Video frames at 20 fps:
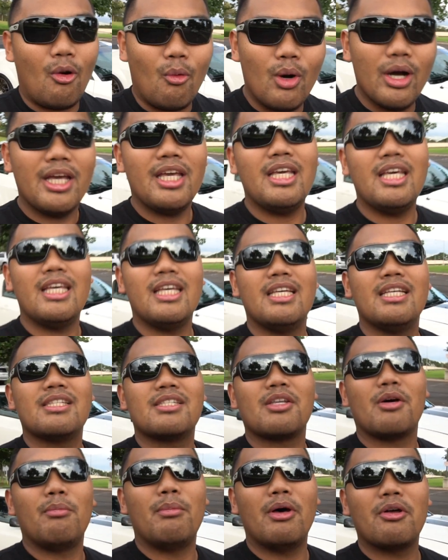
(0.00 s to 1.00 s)
Hawaii
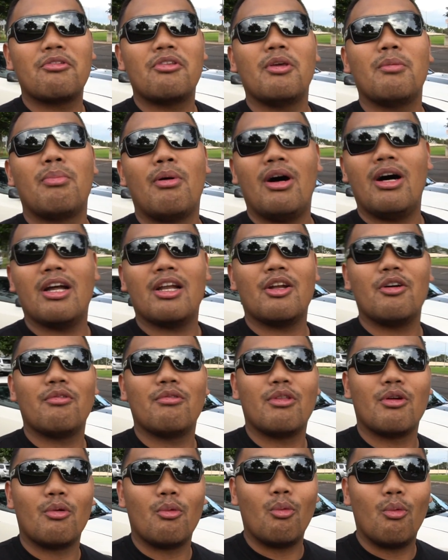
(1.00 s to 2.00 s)
is the melting pot
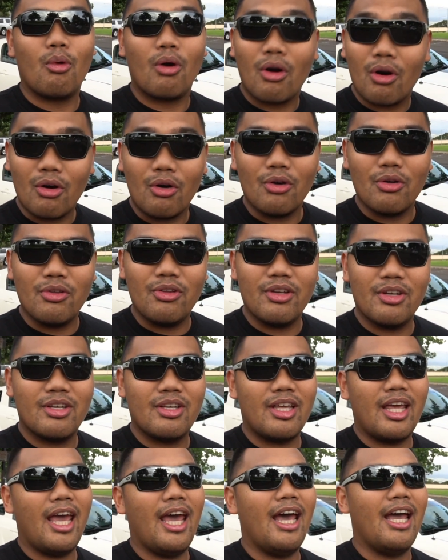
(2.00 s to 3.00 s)
of the world
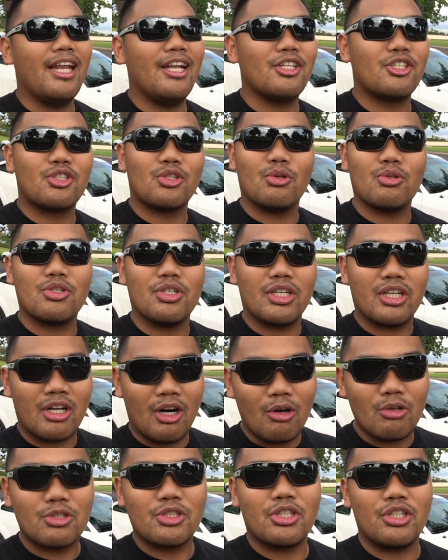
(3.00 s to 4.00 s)
and it shows in
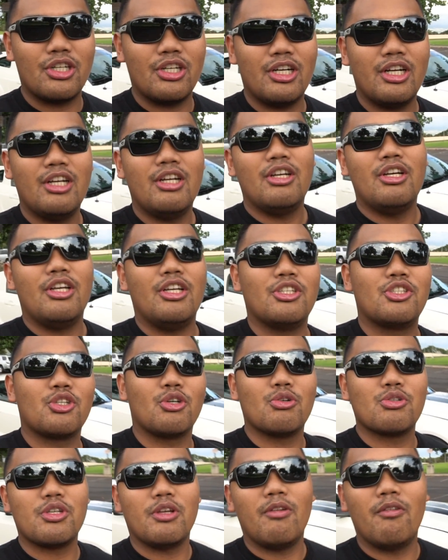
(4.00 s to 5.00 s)
culture, it
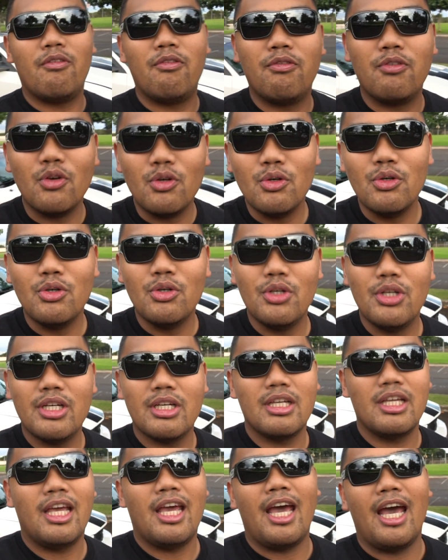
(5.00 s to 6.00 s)
shows in
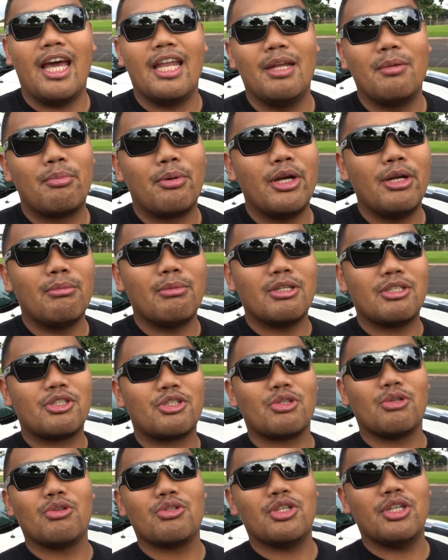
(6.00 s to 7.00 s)
food, and it pretty much
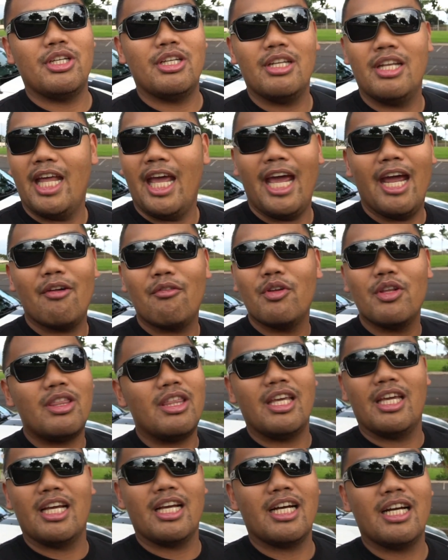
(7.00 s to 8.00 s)
shows in
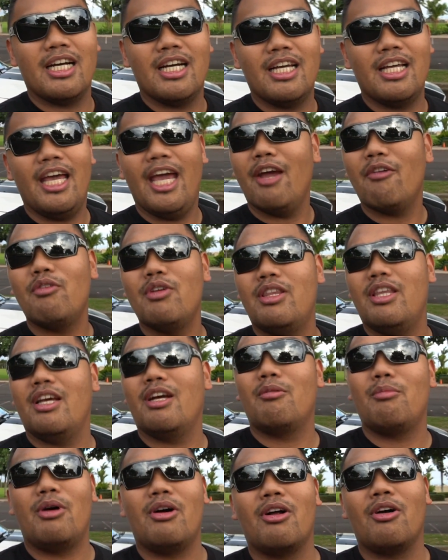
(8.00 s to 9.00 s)
everything, everything
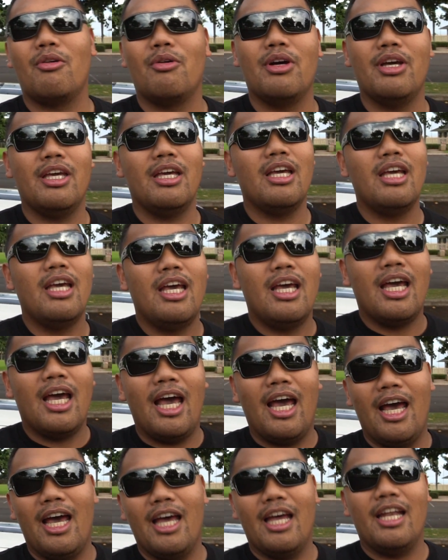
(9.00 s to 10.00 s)
about Hawaii
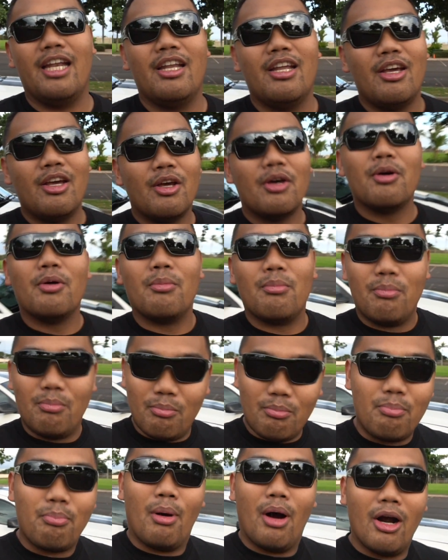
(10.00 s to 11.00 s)
and
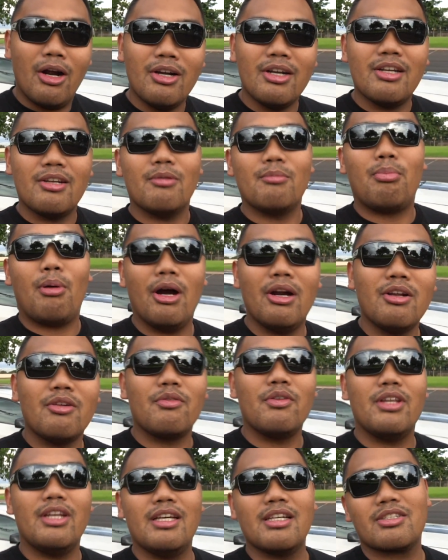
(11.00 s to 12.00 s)
part part
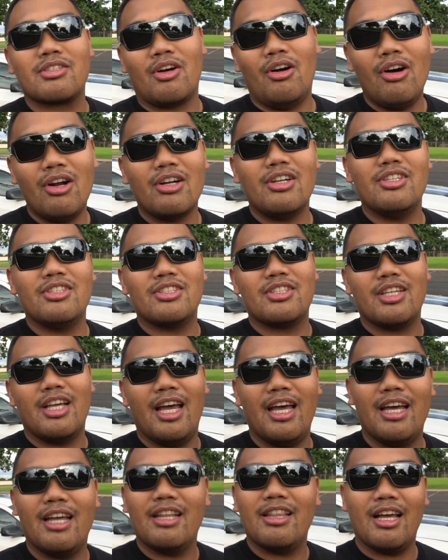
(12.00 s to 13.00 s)
of it is cars
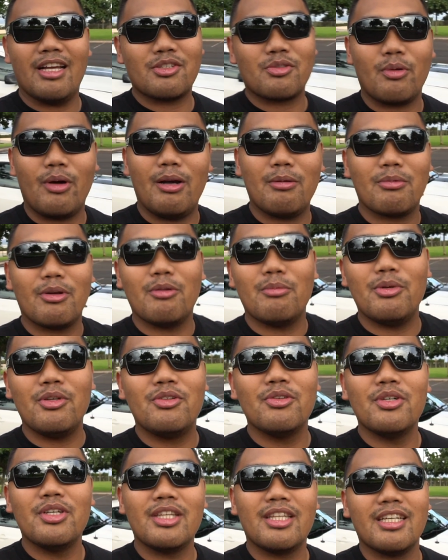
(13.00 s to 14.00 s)
and that's why I'm gonna be
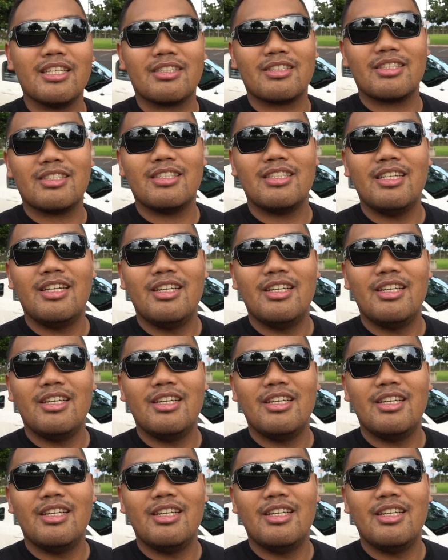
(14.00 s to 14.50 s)
doing this